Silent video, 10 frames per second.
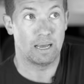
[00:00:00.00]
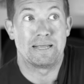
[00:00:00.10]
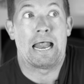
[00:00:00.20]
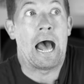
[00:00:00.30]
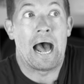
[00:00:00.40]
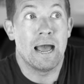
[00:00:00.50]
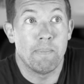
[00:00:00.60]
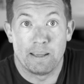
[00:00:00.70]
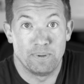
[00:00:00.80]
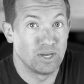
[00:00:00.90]
I mean, I
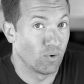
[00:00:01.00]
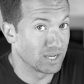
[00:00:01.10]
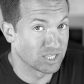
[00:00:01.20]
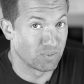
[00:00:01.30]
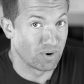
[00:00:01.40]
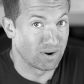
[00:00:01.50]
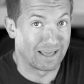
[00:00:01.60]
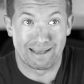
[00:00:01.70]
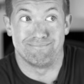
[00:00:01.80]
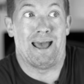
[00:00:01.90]
might be going somewhere
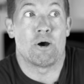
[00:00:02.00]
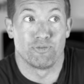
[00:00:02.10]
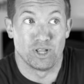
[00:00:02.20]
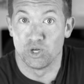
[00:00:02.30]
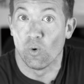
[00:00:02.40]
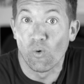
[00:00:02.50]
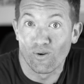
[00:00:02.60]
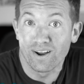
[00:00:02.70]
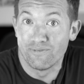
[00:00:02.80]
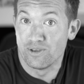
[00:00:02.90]
like out the
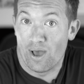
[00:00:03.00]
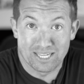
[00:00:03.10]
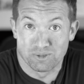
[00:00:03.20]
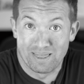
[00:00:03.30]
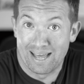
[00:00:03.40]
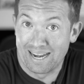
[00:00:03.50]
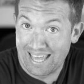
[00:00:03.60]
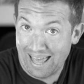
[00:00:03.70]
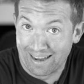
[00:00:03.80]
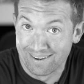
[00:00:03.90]
door if you ask me that
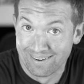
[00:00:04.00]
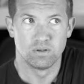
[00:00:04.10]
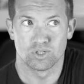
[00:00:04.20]
again.